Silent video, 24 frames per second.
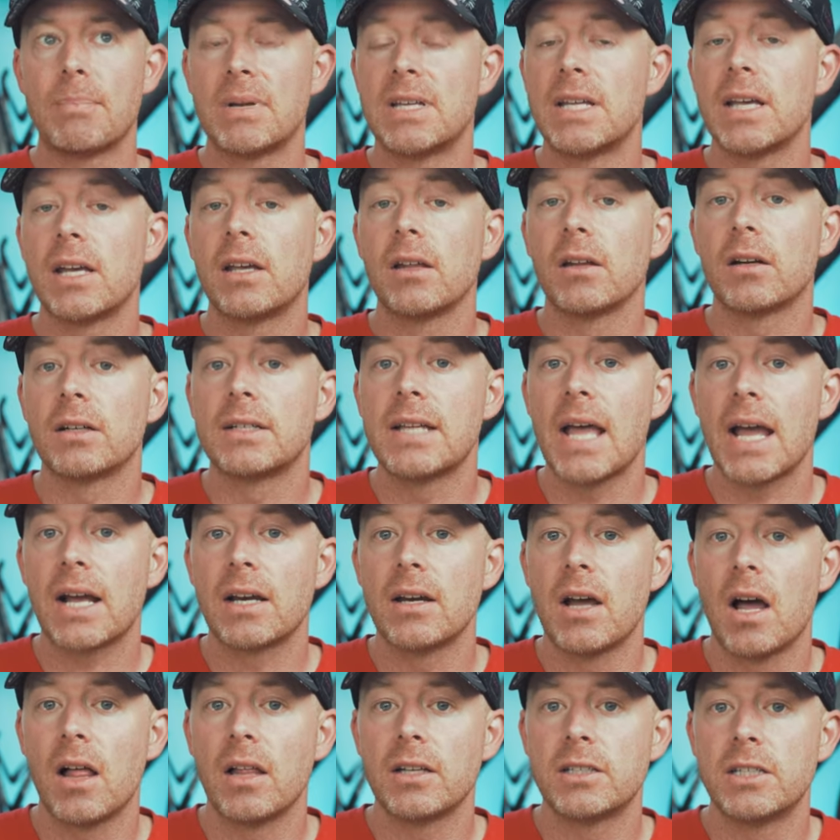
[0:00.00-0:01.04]
particular
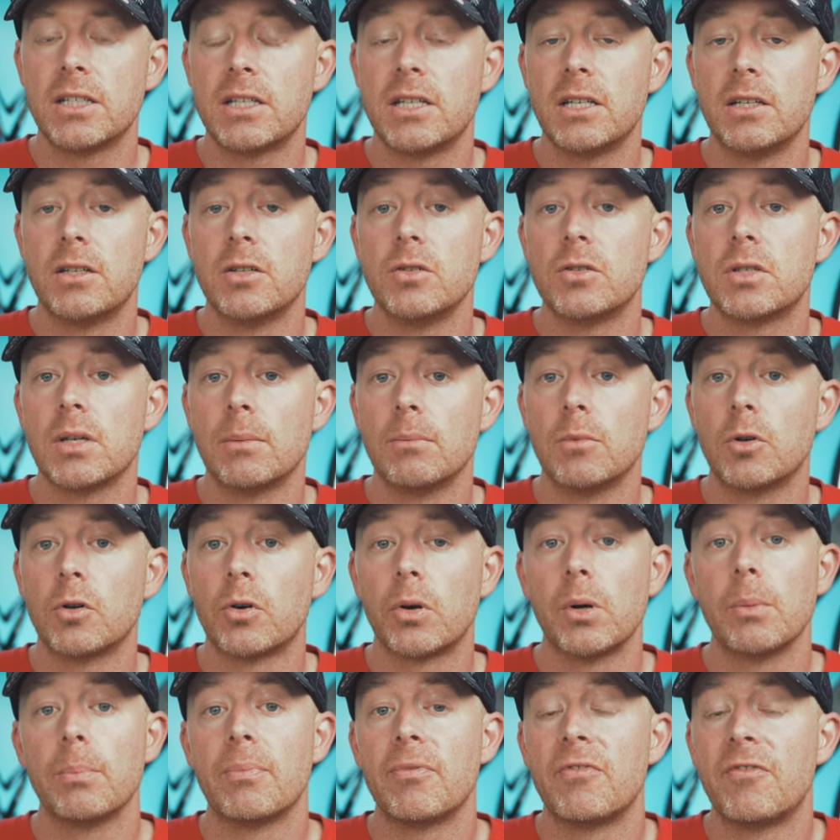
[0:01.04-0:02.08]
technology to do some
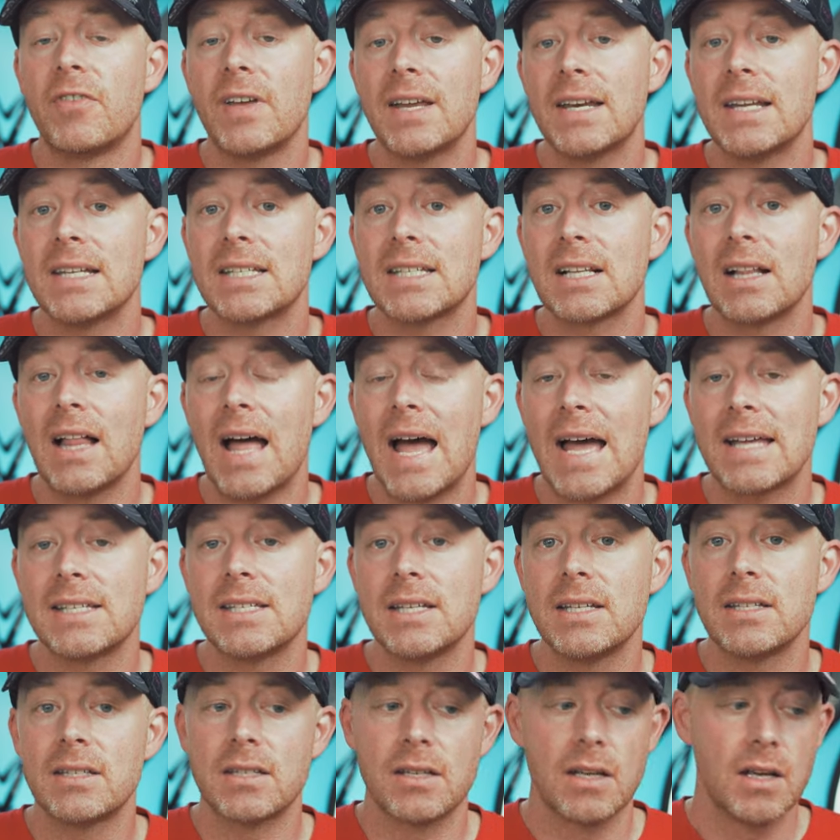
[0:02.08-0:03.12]
group fitness
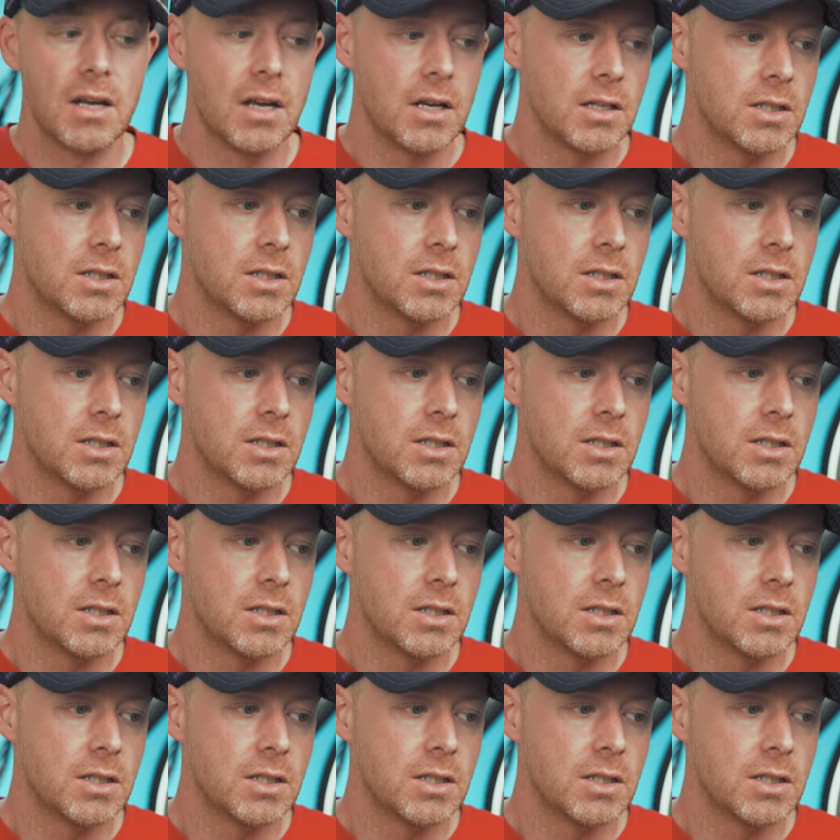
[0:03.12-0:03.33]
classes,